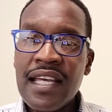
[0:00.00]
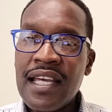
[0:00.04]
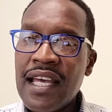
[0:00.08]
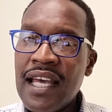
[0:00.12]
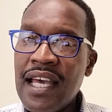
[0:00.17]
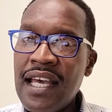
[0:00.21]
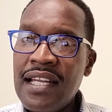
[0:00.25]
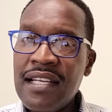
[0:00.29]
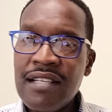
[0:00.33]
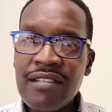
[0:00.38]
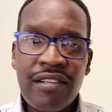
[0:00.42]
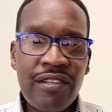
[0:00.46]

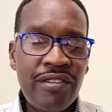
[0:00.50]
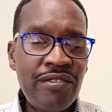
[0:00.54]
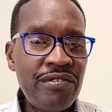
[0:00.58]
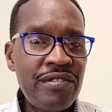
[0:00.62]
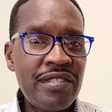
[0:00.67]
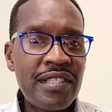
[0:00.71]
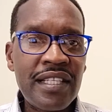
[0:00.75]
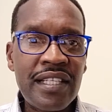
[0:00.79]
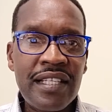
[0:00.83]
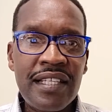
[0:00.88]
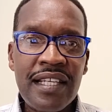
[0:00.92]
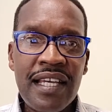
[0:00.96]
and
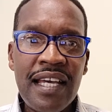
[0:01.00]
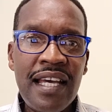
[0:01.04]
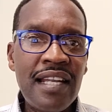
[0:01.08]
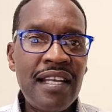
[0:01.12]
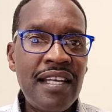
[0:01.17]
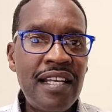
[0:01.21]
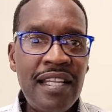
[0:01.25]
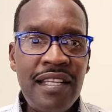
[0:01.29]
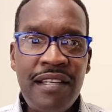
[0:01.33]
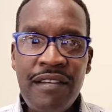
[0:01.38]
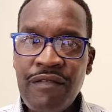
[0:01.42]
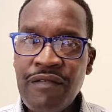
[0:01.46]
close it
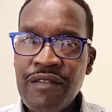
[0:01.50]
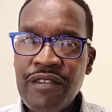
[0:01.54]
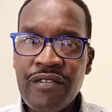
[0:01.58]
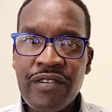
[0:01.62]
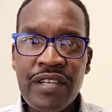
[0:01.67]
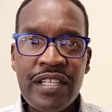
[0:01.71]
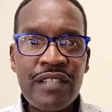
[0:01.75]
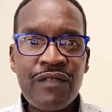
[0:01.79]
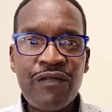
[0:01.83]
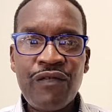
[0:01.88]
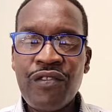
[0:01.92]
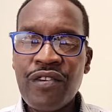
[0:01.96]
and leave the
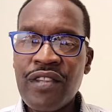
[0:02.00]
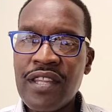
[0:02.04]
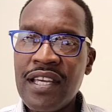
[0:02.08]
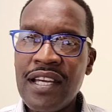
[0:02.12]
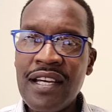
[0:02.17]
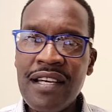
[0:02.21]
rest for the